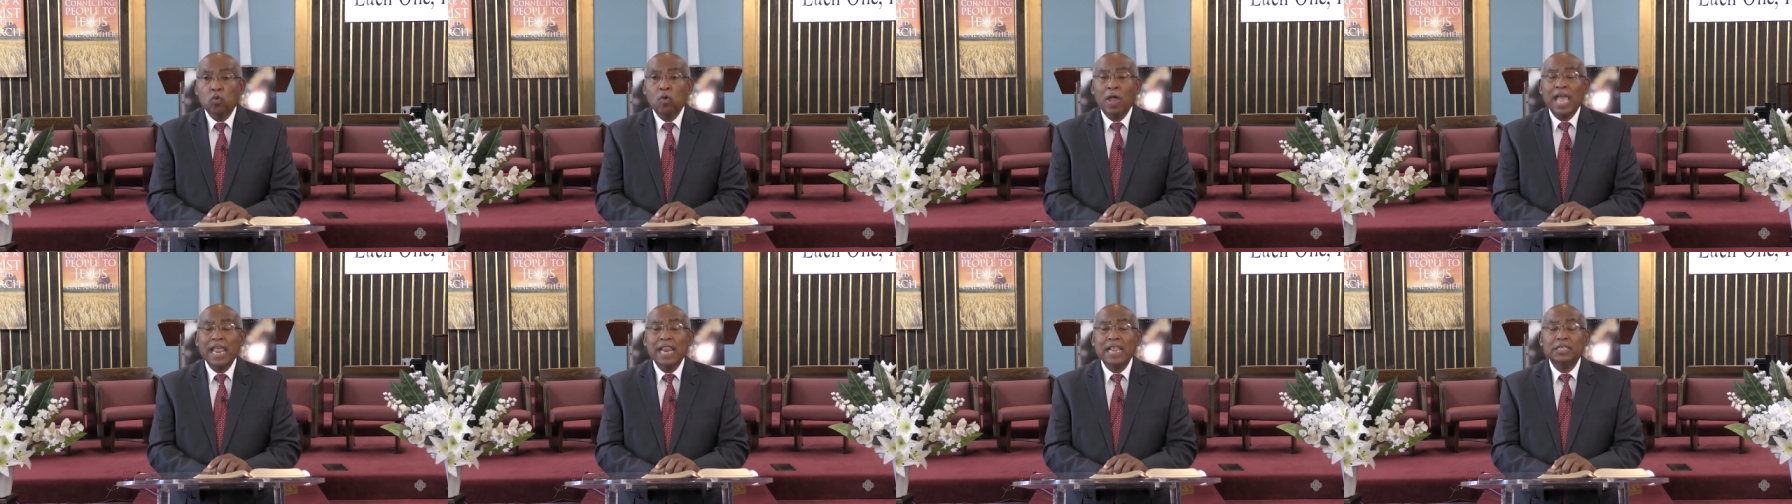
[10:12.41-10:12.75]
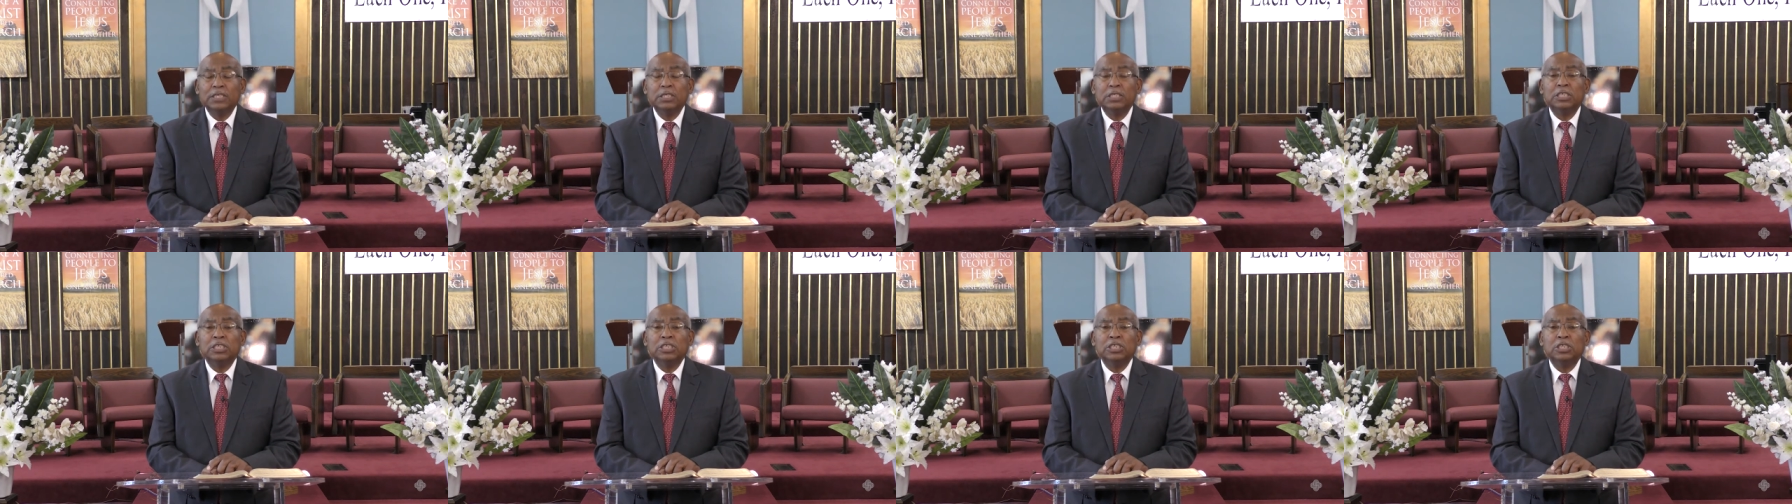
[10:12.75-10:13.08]

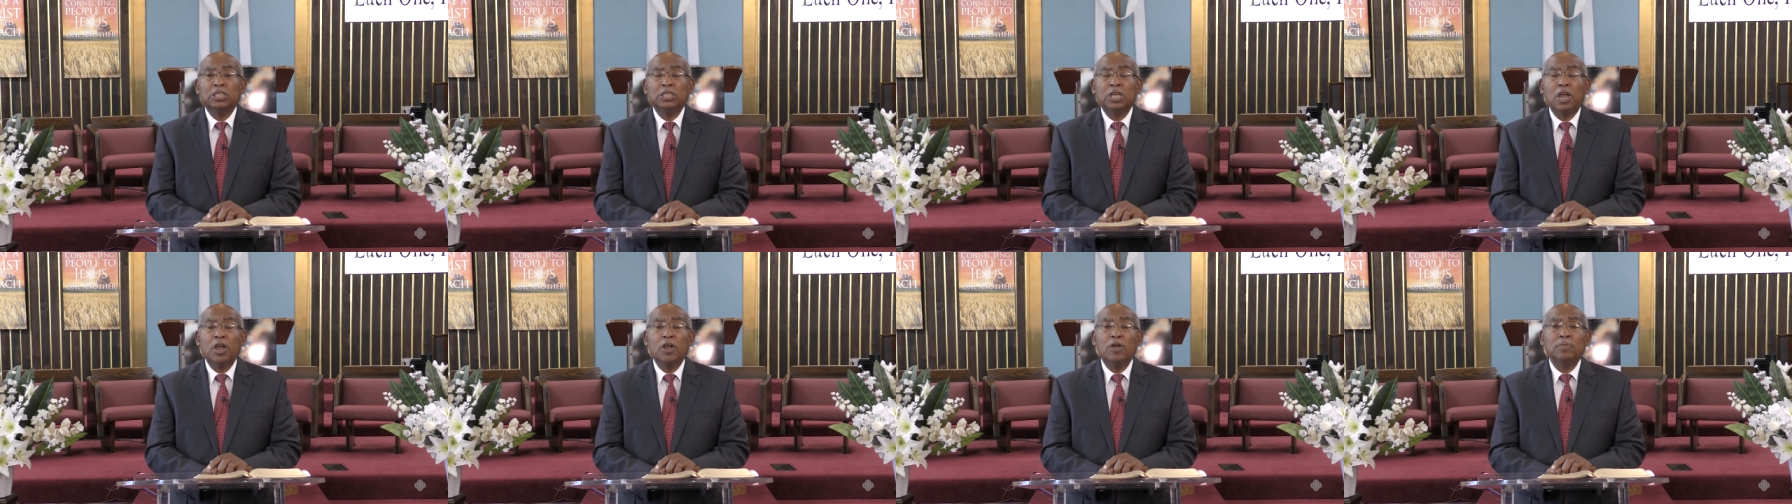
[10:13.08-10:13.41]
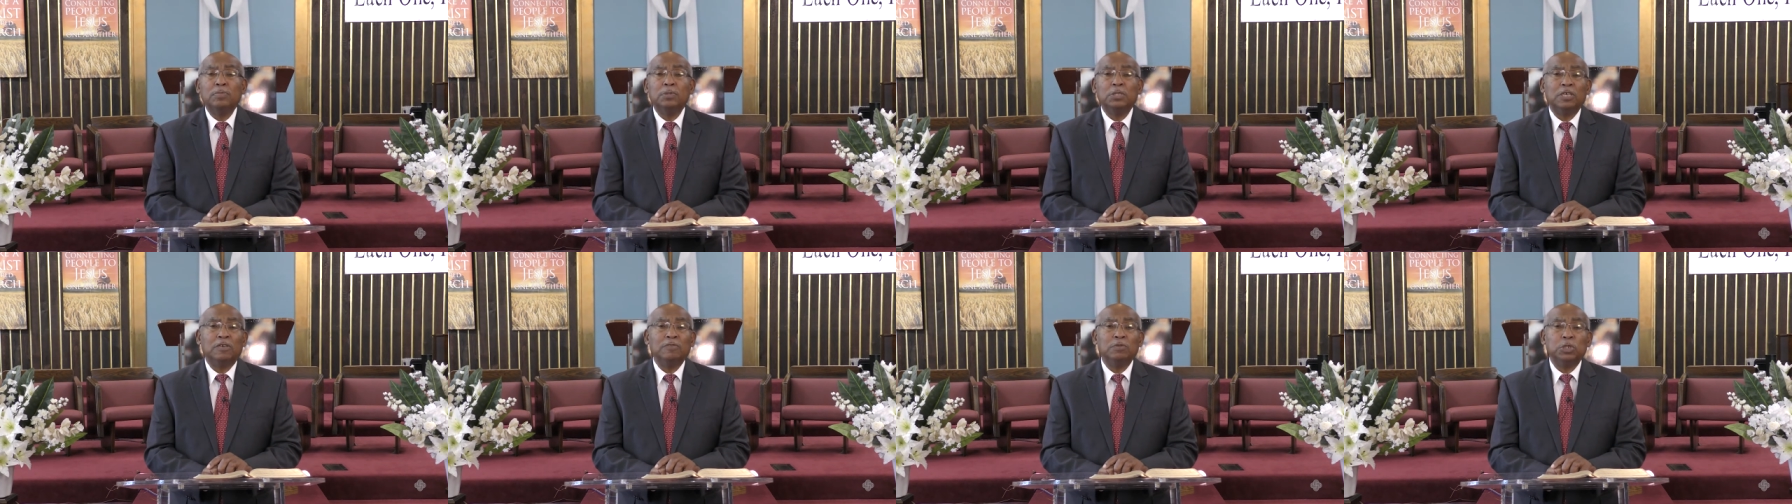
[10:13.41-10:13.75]
greatest in
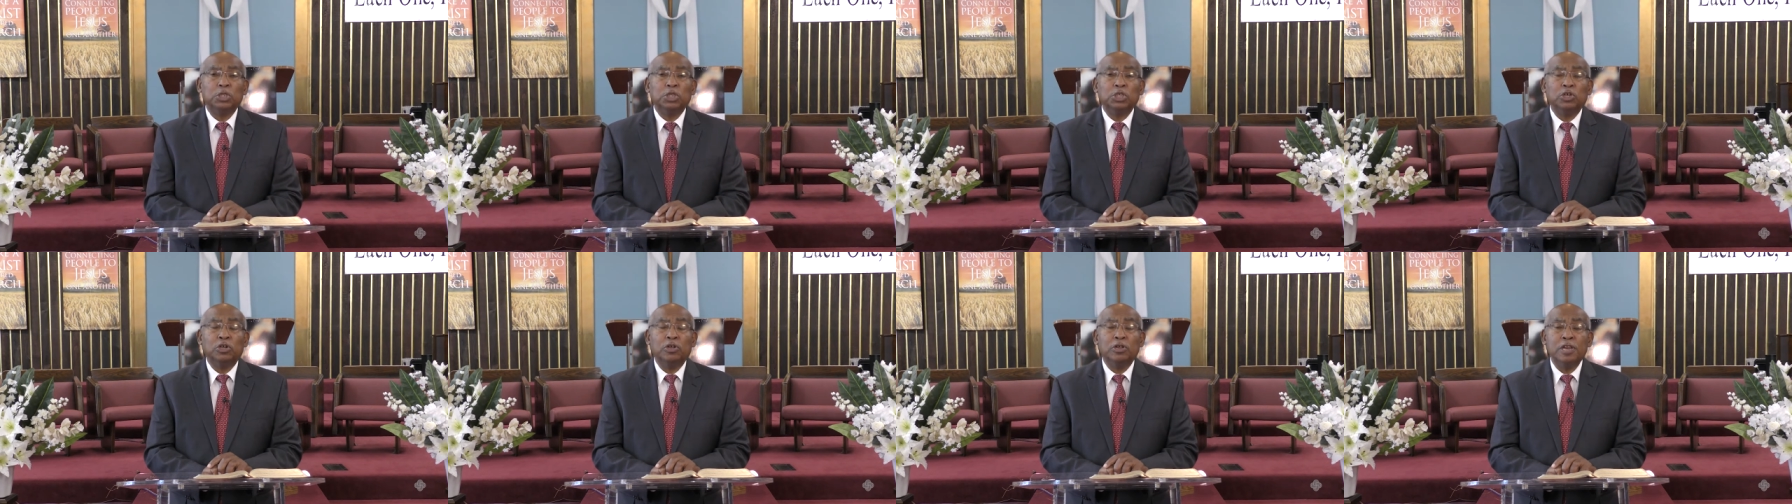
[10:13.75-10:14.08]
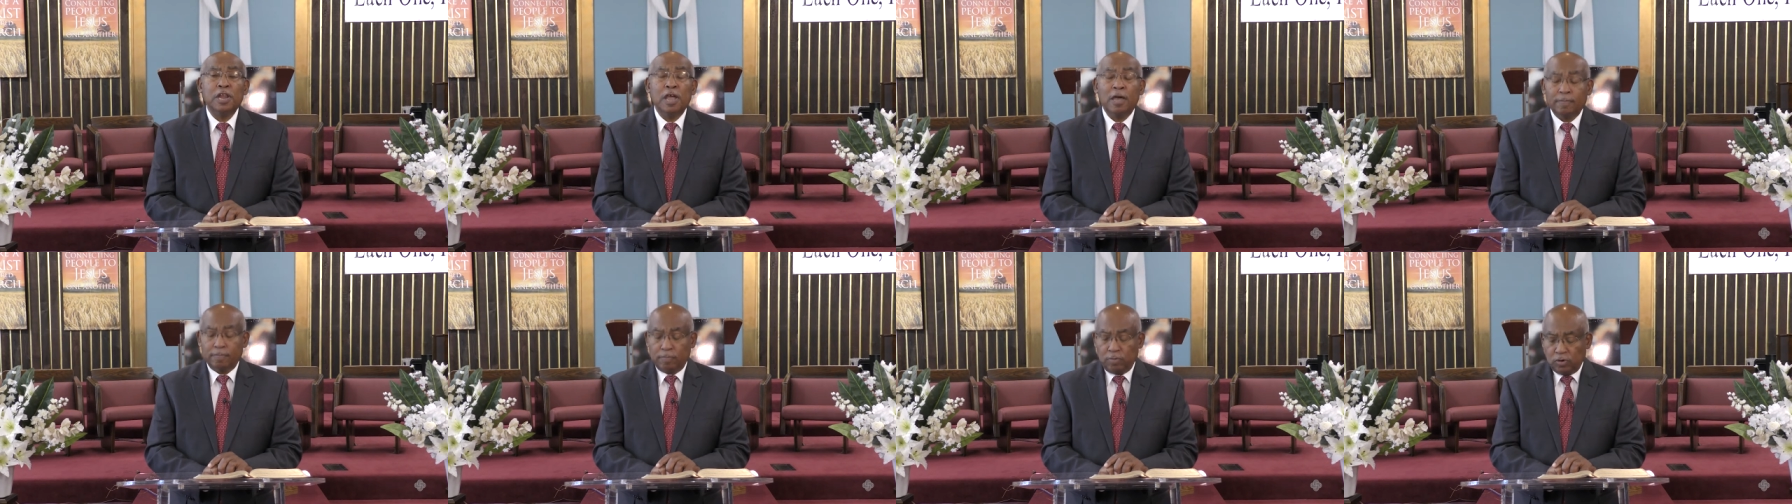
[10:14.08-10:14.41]
terms of
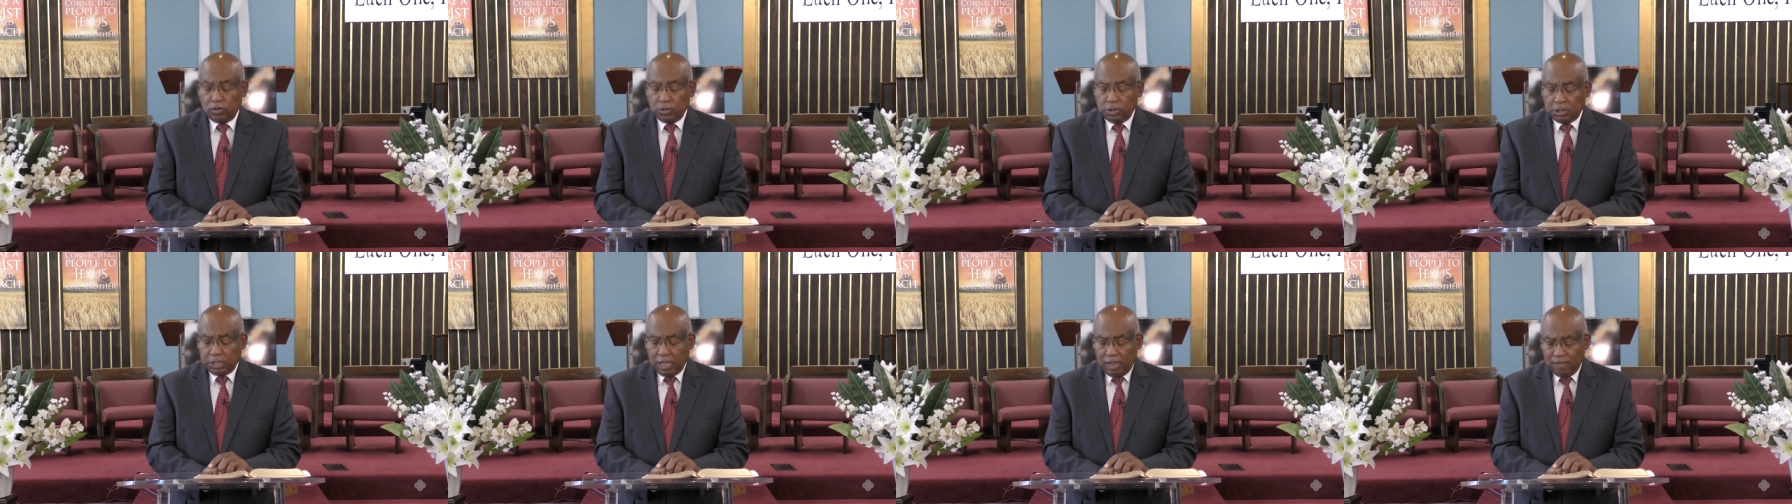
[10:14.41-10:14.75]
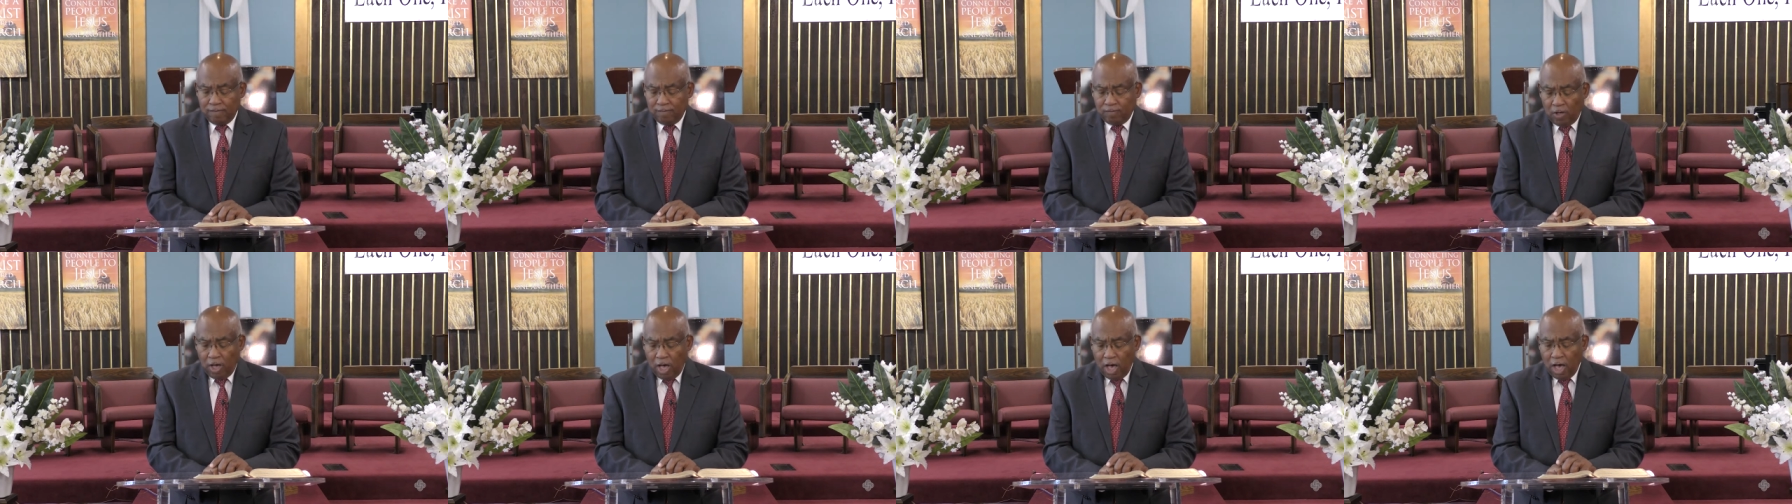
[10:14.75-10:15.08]
sheer numbers
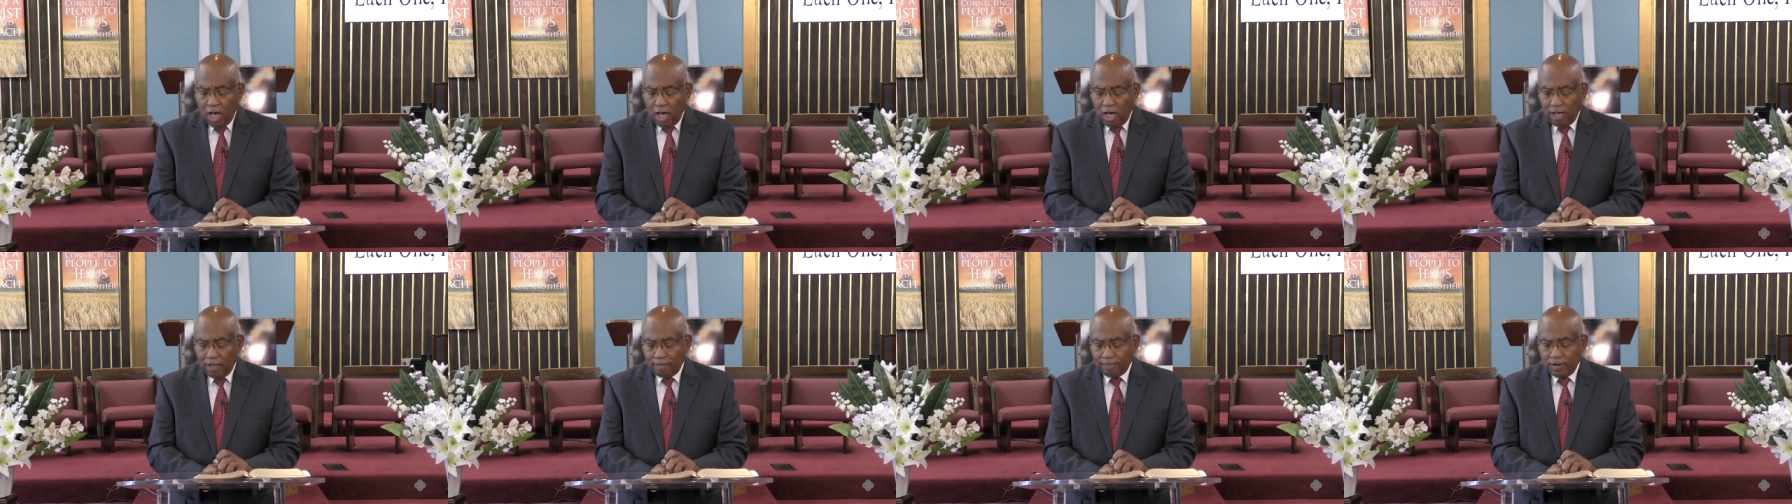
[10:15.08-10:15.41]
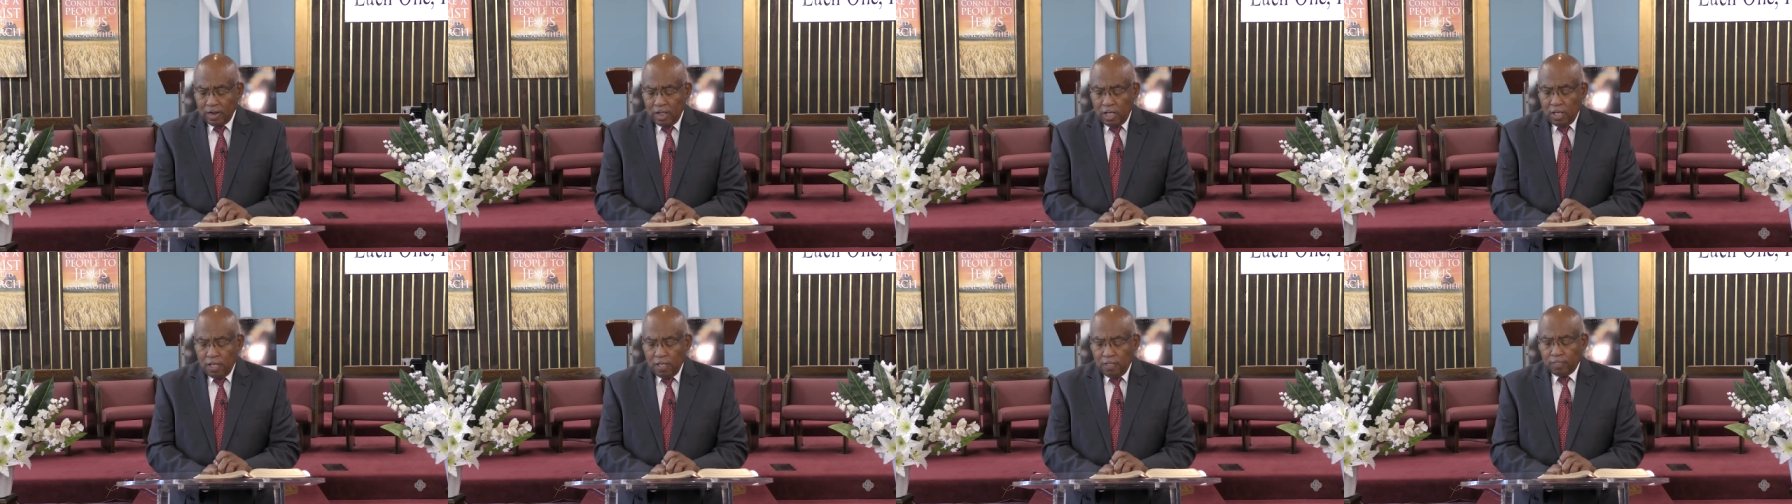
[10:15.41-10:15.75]

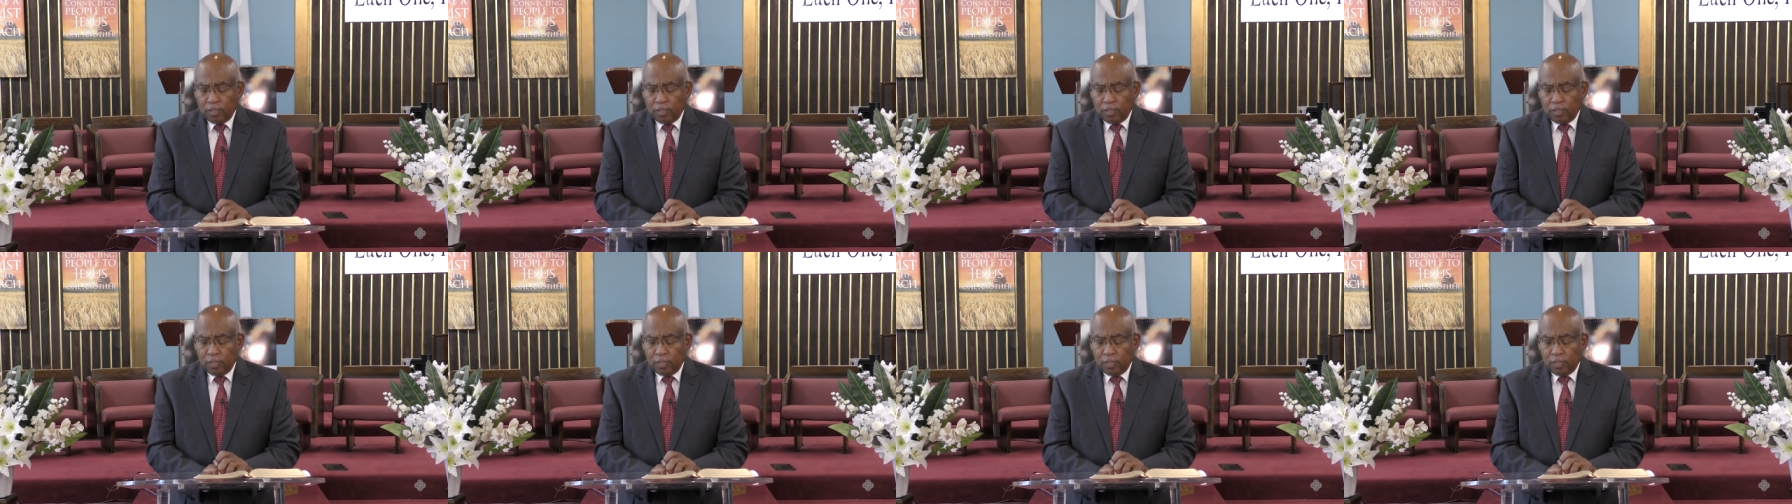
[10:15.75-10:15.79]
involved.